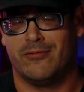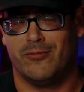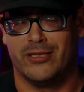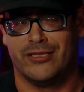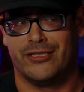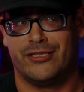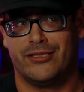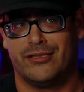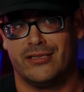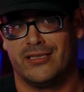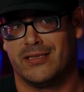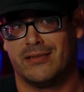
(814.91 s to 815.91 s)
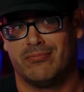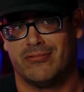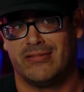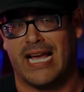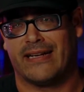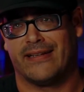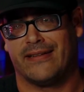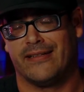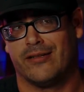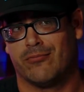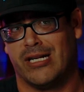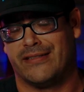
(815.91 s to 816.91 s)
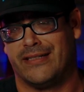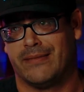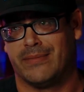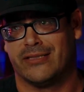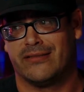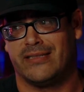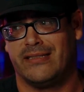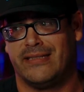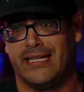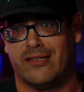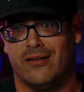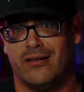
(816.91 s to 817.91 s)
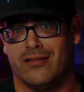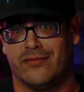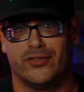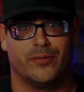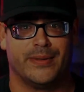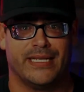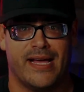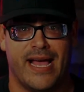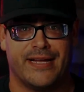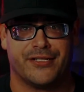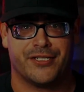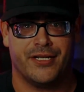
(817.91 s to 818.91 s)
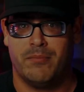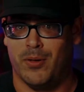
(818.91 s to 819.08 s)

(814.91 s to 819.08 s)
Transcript: which is technically renting because they take all of your BAH.